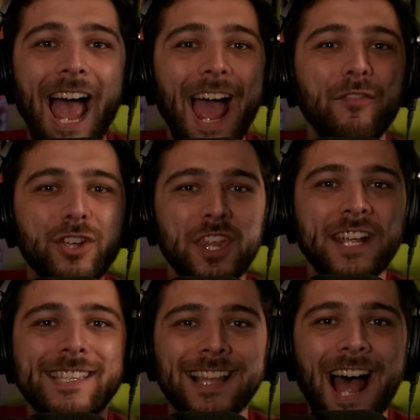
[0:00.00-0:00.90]
Everything
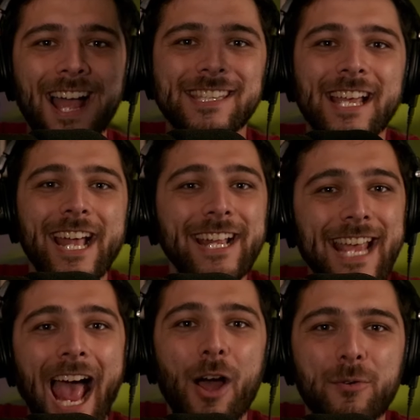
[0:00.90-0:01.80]
is lies. It's
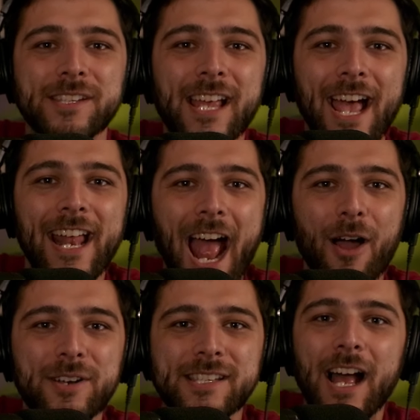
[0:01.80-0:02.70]
hours and
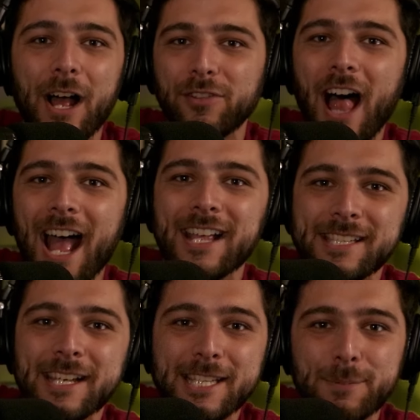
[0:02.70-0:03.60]
hours of lies,
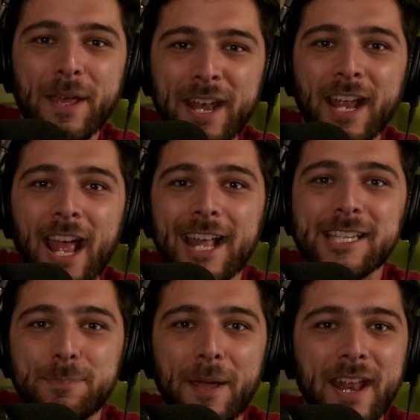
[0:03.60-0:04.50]
spinning and
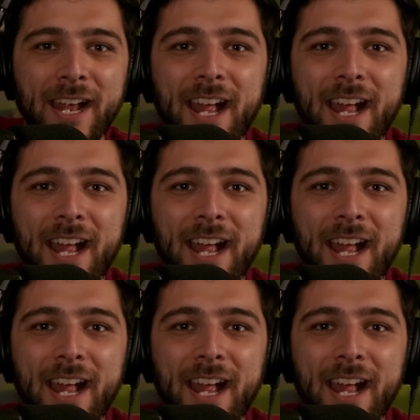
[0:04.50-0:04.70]
spinning.